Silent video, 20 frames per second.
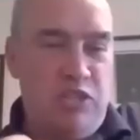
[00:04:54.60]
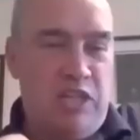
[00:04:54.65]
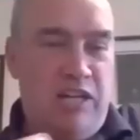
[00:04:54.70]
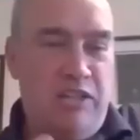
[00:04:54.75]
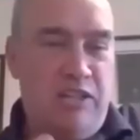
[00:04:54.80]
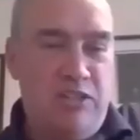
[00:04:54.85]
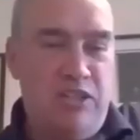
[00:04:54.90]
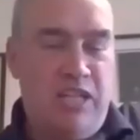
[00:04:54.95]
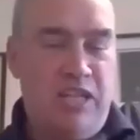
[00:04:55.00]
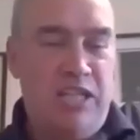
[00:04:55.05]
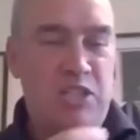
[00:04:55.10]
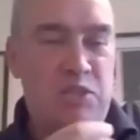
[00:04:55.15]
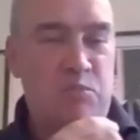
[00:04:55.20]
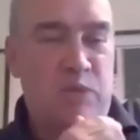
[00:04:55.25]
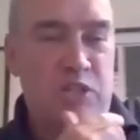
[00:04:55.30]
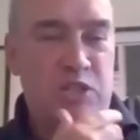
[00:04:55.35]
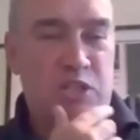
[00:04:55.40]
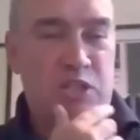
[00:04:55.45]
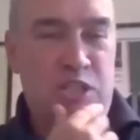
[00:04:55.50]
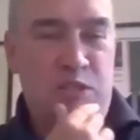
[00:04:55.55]
that an
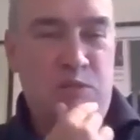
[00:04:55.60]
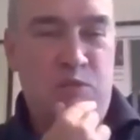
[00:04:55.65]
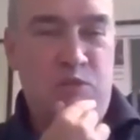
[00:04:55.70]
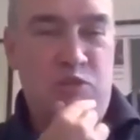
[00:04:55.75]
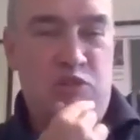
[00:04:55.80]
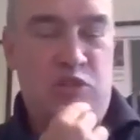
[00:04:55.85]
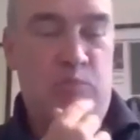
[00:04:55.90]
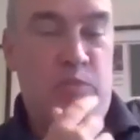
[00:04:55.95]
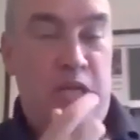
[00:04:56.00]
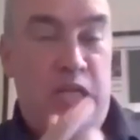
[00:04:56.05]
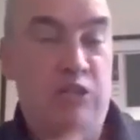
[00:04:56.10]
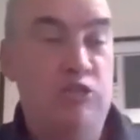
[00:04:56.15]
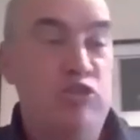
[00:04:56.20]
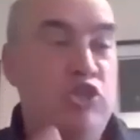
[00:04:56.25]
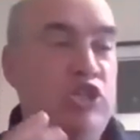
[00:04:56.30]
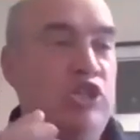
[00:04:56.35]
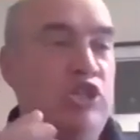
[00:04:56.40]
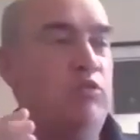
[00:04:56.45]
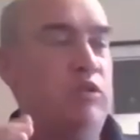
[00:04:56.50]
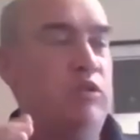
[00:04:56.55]
expression that was
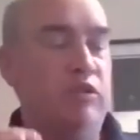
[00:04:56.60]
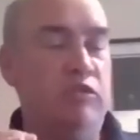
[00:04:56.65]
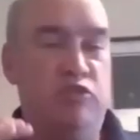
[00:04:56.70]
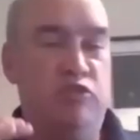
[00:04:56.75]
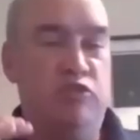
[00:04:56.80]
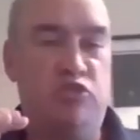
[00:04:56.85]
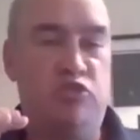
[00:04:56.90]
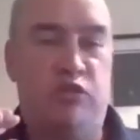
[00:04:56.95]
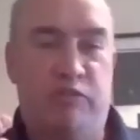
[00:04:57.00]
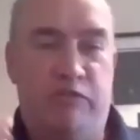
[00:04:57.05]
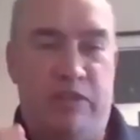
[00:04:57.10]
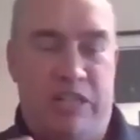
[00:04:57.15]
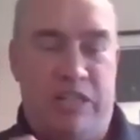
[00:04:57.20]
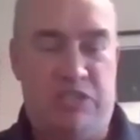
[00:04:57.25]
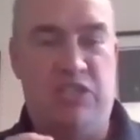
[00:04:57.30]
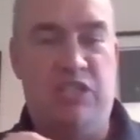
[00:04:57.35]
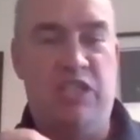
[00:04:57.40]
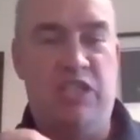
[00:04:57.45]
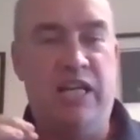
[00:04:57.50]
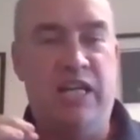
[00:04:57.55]
because you were so
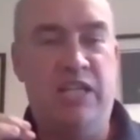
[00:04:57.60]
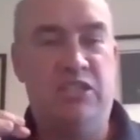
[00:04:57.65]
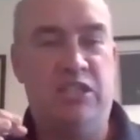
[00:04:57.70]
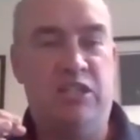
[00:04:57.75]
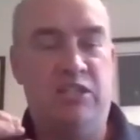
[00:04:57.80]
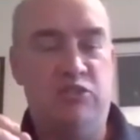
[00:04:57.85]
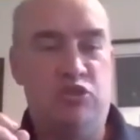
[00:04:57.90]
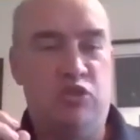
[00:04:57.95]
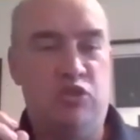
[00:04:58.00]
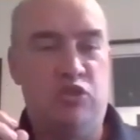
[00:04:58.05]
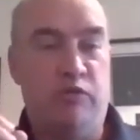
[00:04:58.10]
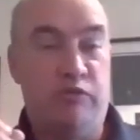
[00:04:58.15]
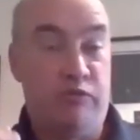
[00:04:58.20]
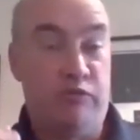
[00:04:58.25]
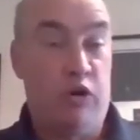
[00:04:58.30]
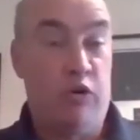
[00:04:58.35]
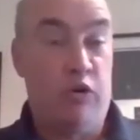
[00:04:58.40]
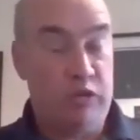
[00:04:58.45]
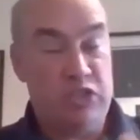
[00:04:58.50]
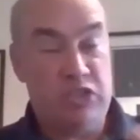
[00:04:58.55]
fascinated and so
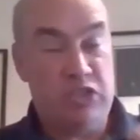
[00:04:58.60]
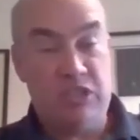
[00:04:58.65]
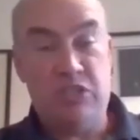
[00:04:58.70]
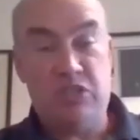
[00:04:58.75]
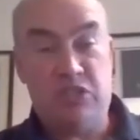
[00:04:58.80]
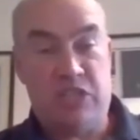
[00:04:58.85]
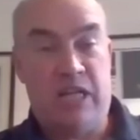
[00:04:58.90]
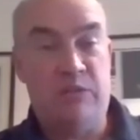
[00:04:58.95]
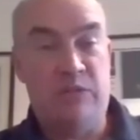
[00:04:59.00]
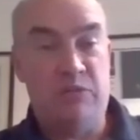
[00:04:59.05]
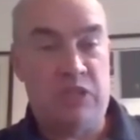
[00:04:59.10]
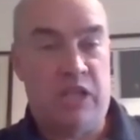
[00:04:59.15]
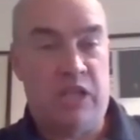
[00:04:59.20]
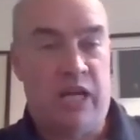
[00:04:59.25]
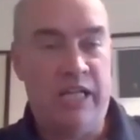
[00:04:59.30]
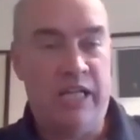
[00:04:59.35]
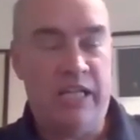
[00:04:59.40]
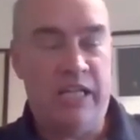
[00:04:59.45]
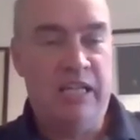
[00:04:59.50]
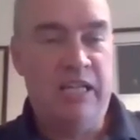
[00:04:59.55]
focused, it sounds
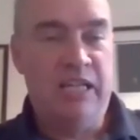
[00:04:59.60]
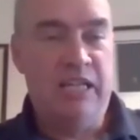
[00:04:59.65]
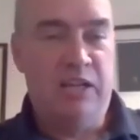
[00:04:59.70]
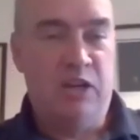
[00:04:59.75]
like,